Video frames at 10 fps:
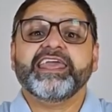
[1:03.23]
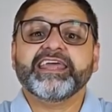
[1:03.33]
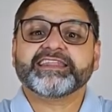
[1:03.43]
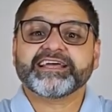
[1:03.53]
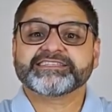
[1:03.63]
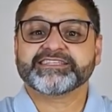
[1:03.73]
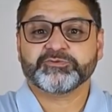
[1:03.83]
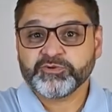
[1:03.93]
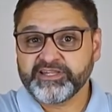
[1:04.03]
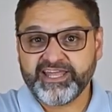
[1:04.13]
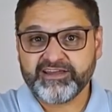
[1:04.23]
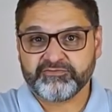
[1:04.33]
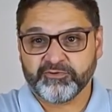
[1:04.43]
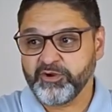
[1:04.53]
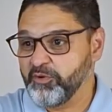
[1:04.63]
The result is
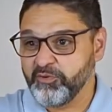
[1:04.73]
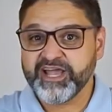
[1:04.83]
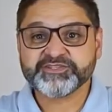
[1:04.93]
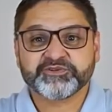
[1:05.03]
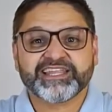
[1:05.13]
pain similar